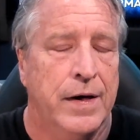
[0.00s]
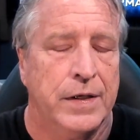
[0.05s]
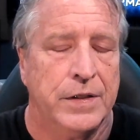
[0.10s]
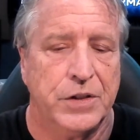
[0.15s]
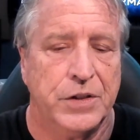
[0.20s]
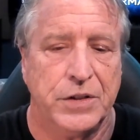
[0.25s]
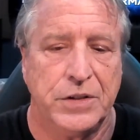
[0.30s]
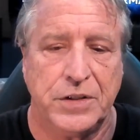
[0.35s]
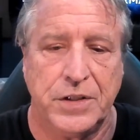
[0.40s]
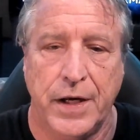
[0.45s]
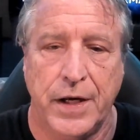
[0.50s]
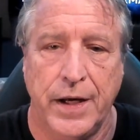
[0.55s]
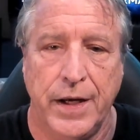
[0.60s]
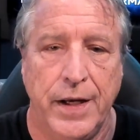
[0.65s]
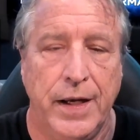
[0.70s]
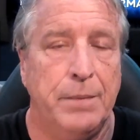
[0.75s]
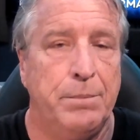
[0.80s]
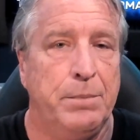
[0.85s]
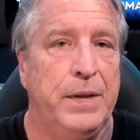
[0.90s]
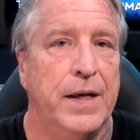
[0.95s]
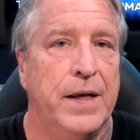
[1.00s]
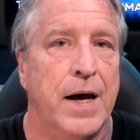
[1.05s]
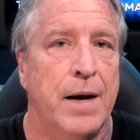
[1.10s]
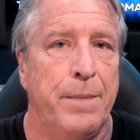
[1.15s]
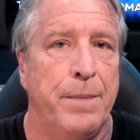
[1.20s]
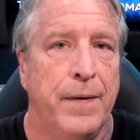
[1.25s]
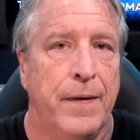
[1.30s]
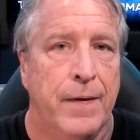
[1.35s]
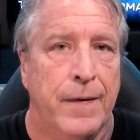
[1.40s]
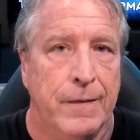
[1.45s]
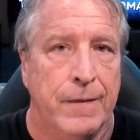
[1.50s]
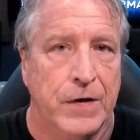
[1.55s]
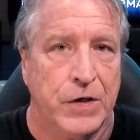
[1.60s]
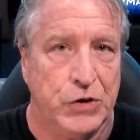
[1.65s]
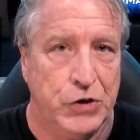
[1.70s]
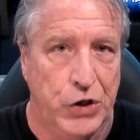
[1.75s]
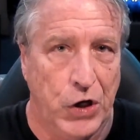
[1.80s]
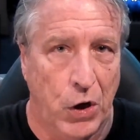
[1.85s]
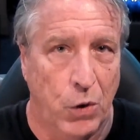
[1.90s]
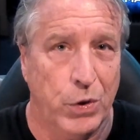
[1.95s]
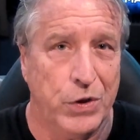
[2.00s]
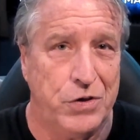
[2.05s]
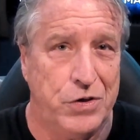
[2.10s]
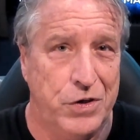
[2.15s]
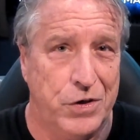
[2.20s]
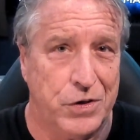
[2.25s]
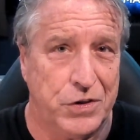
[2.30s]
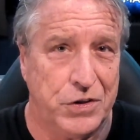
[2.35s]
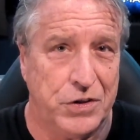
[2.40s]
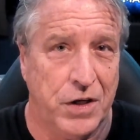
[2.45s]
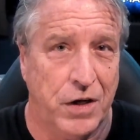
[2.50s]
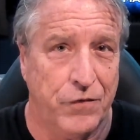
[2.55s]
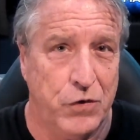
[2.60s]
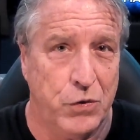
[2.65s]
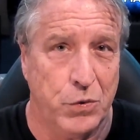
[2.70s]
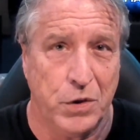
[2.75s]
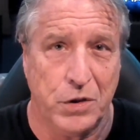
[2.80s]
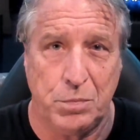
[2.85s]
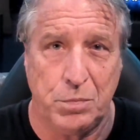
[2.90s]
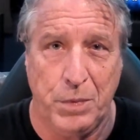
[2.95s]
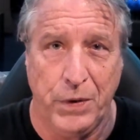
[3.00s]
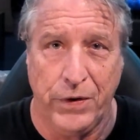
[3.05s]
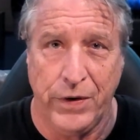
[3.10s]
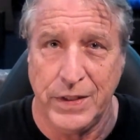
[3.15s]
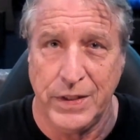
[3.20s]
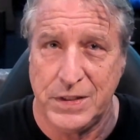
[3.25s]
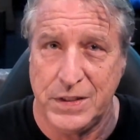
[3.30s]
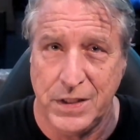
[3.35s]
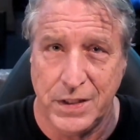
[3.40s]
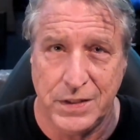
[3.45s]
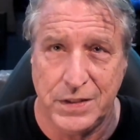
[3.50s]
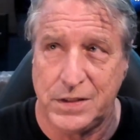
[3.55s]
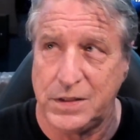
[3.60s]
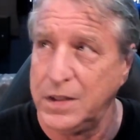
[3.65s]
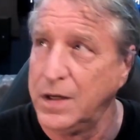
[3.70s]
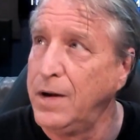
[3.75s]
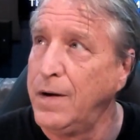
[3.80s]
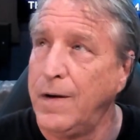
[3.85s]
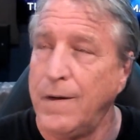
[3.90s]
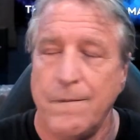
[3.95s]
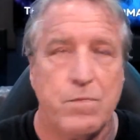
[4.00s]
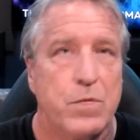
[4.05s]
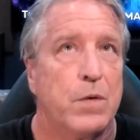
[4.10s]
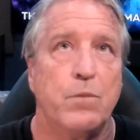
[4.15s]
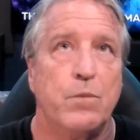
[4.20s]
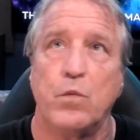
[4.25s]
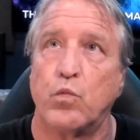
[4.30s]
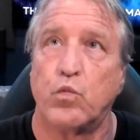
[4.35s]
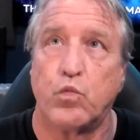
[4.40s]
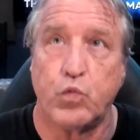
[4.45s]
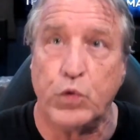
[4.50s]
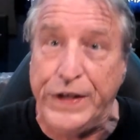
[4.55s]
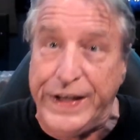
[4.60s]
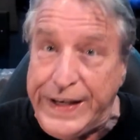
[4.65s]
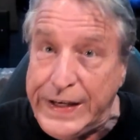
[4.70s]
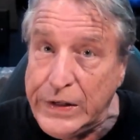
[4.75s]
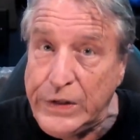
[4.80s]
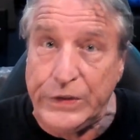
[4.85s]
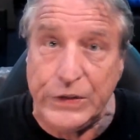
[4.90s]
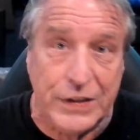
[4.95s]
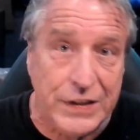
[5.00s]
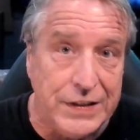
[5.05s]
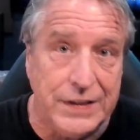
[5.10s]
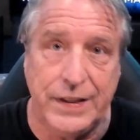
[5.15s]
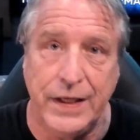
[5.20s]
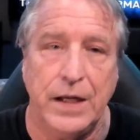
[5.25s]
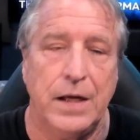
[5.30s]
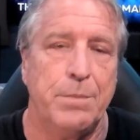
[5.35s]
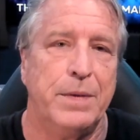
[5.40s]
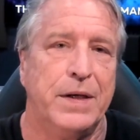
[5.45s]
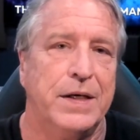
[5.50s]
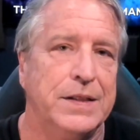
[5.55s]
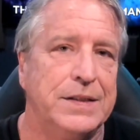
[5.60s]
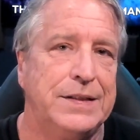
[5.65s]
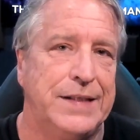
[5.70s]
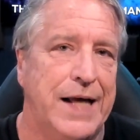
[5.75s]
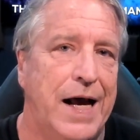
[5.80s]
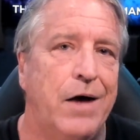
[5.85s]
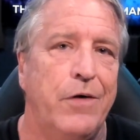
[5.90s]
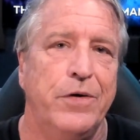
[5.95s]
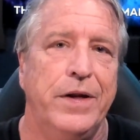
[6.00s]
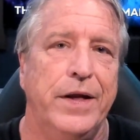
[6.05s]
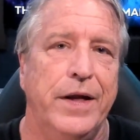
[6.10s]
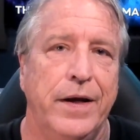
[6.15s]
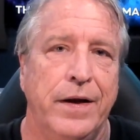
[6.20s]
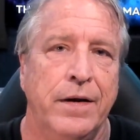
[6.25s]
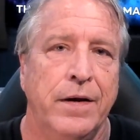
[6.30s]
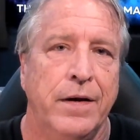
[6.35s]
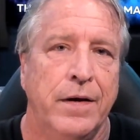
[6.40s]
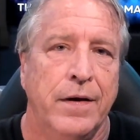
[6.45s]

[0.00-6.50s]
Just hit me up because you owe it to yourself to experience this real cinema sounding